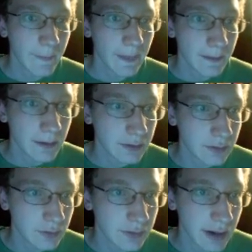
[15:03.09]
And then you can
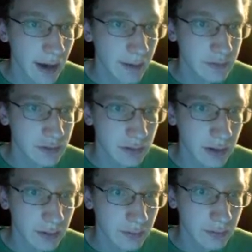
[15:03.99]
do caption.
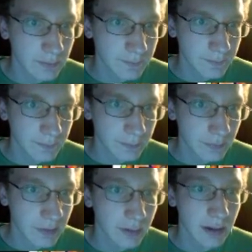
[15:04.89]
Oh
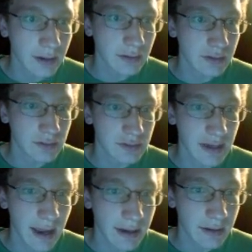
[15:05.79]
yeah, you can just
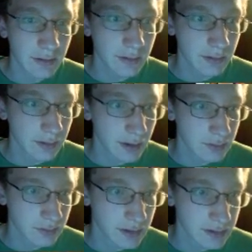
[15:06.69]
add an
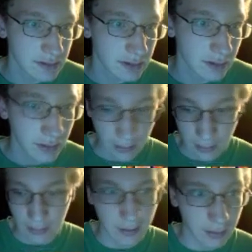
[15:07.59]
actual text here,
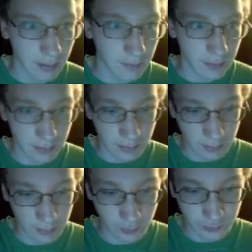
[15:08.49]
and
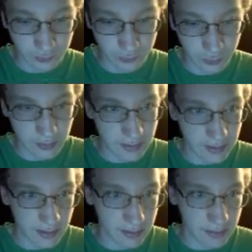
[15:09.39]
then
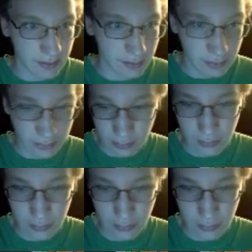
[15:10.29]
test.